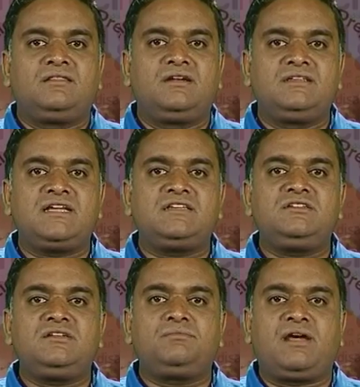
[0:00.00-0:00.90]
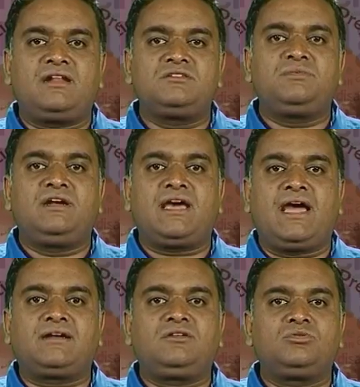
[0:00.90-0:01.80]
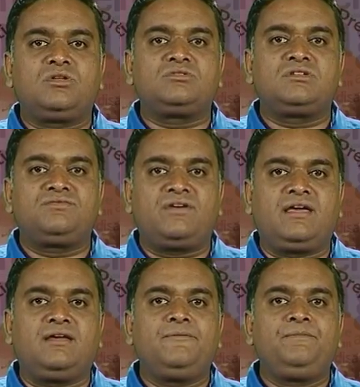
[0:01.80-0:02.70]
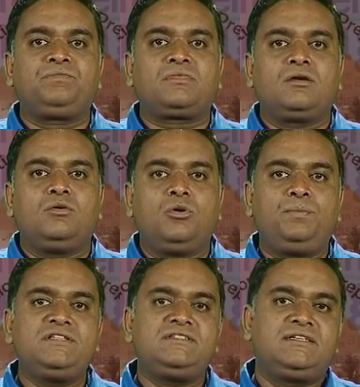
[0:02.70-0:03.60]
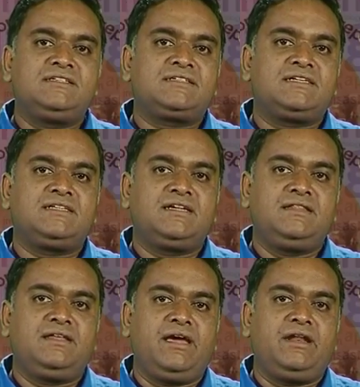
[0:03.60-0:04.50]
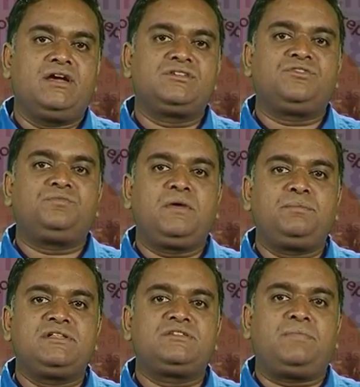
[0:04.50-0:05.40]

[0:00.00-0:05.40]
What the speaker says: The Disaster Management Act 2005 opens a discussion in the areas of people's